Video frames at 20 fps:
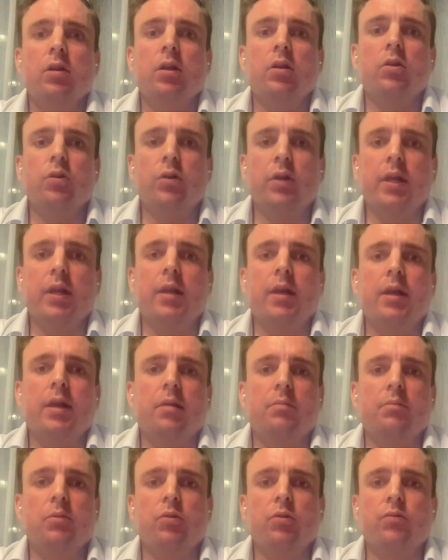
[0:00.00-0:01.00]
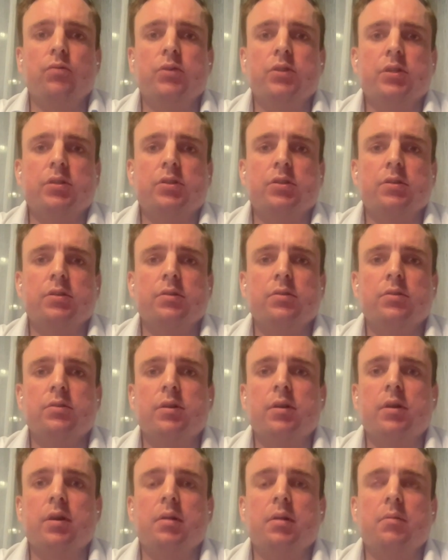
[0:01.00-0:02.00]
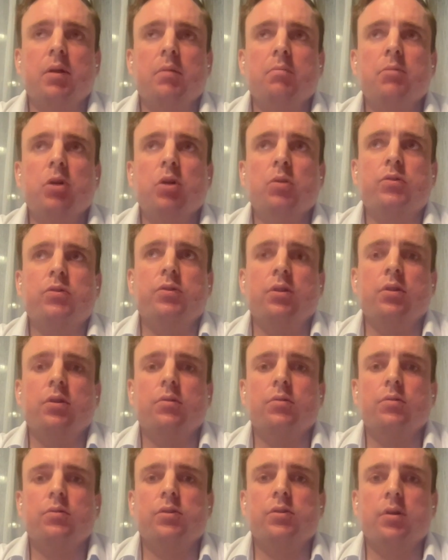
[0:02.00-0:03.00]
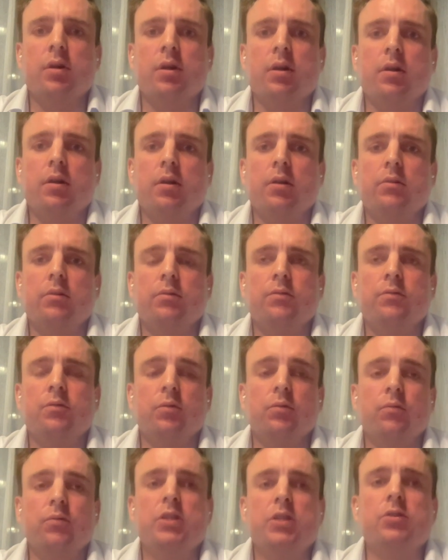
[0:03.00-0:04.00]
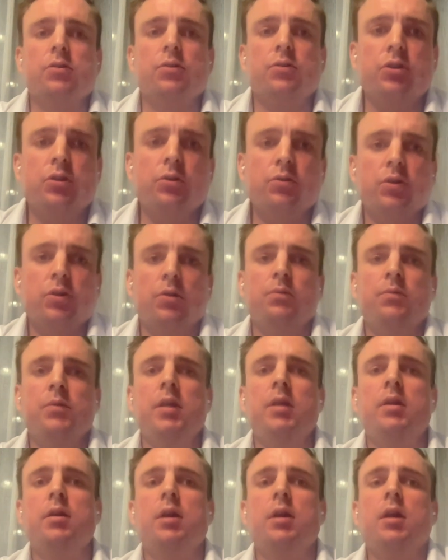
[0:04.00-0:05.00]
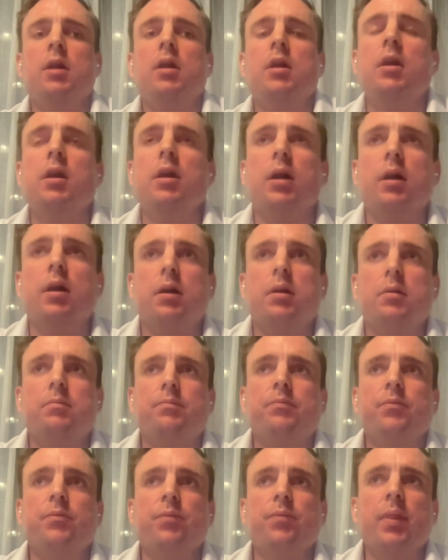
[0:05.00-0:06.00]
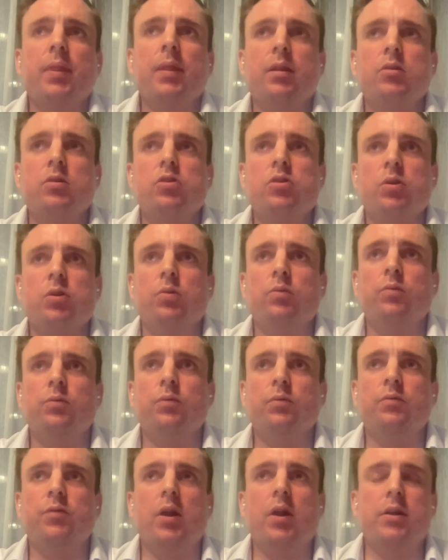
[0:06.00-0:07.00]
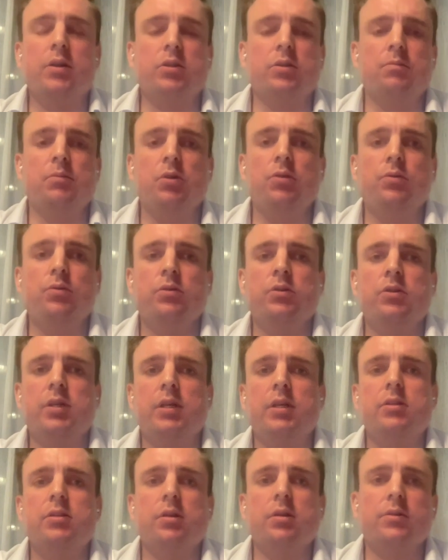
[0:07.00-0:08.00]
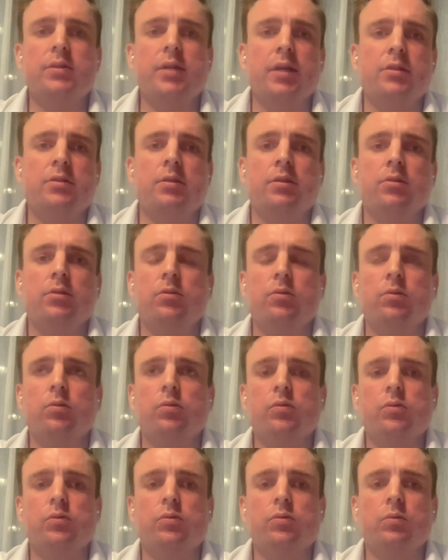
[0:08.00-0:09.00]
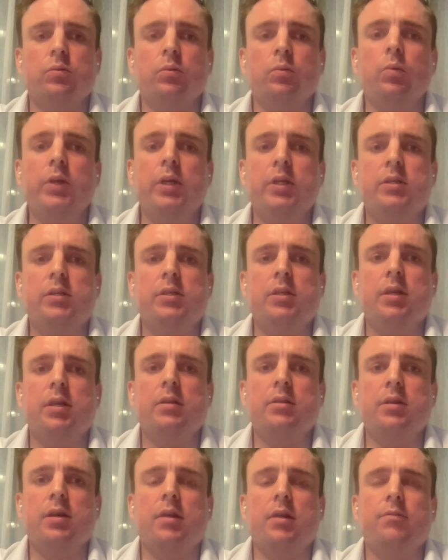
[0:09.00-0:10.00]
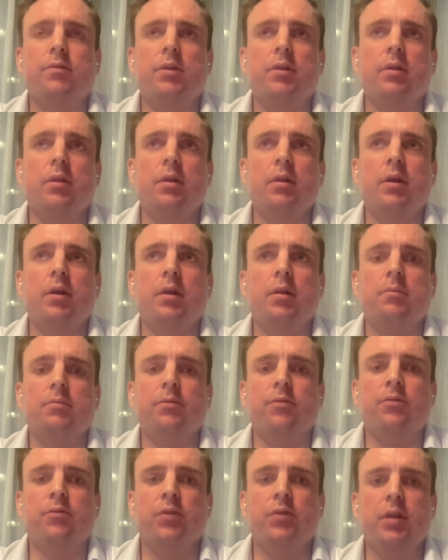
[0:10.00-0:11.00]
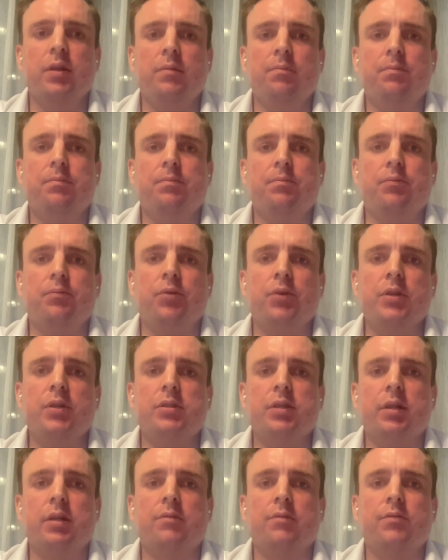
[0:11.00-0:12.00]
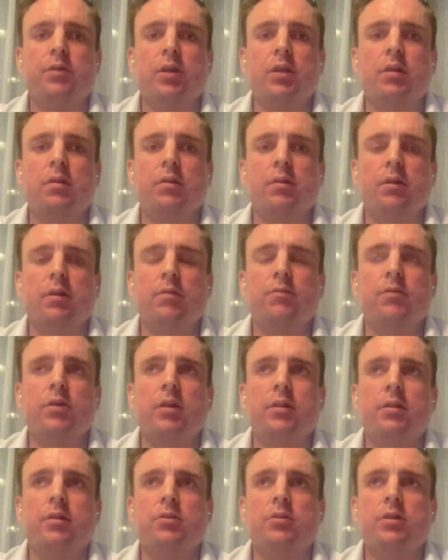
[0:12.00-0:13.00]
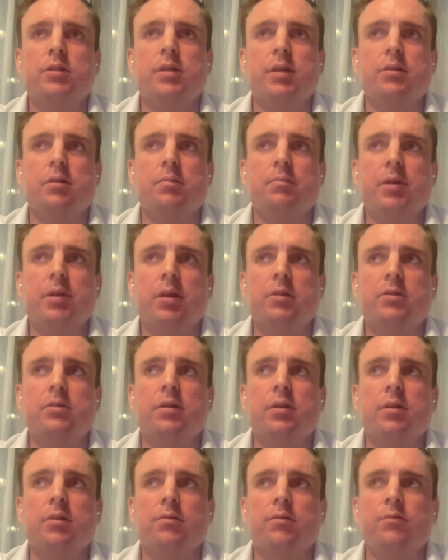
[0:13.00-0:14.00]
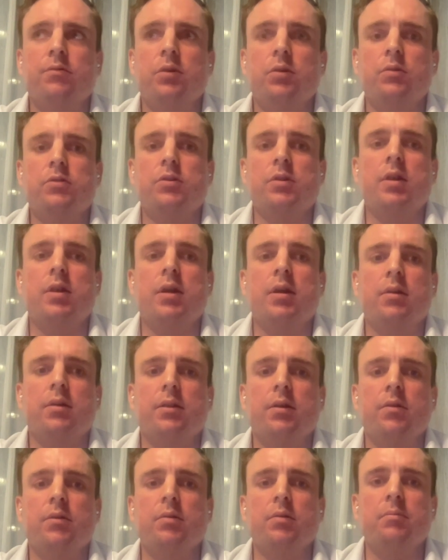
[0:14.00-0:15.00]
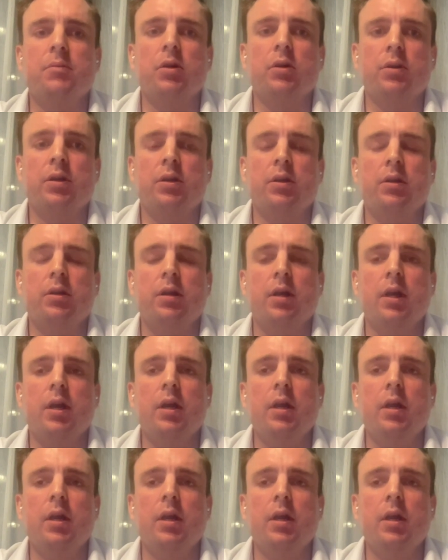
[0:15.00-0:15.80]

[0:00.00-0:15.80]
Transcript: looking at immune resistance, uh, and most of those are for research use only. Um, so, Virax Immune's T cell testing tools we see as having um, three pretty significant advantages as compared to other folks and out there in the market.